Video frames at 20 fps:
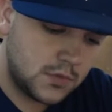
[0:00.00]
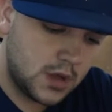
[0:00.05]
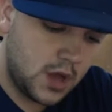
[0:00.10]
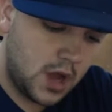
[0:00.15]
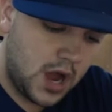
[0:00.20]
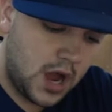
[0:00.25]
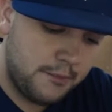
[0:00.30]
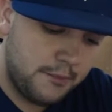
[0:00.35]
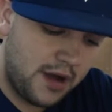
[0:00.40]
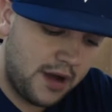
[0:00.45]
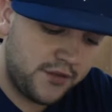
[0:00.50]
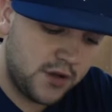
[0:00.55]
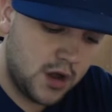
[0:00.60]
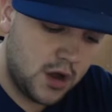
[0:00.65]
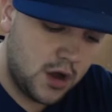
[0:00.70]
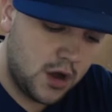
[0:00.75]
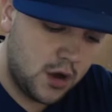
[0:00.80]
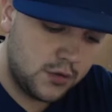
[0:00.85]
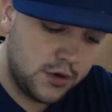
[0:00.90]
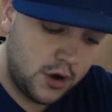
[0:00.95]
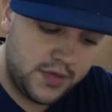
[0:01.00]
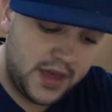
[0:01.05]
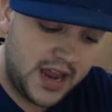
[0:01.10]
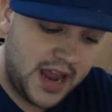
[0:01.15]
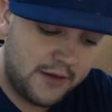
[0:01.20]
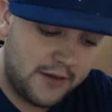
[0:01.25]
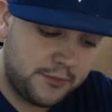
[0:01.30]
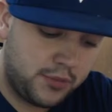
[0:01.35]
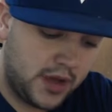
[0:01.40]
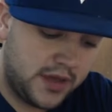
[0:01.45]
Buffalo, no, they
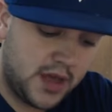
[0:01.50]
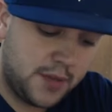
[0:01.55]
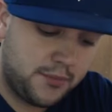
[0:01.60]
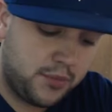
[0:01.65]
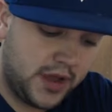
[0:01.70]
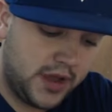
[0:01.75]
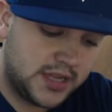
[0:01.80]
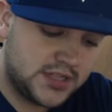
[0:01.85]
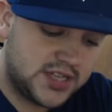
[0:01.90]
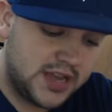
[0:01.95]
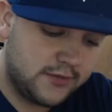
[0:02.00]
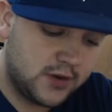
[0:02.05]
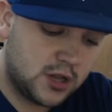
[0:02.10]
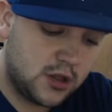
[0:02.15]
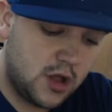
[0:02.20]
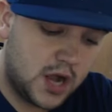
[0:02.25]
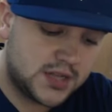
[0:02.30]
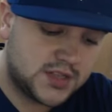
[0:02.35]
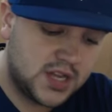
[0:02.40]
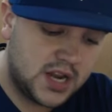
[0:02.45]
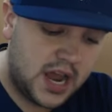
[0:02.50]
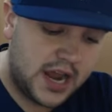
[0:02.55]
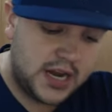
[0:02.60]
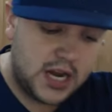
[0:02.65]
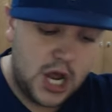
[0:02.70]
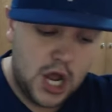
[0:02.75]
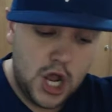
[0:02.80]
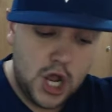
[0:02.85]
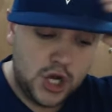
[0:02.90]
haven't played. They play at 7 o'clock tonight.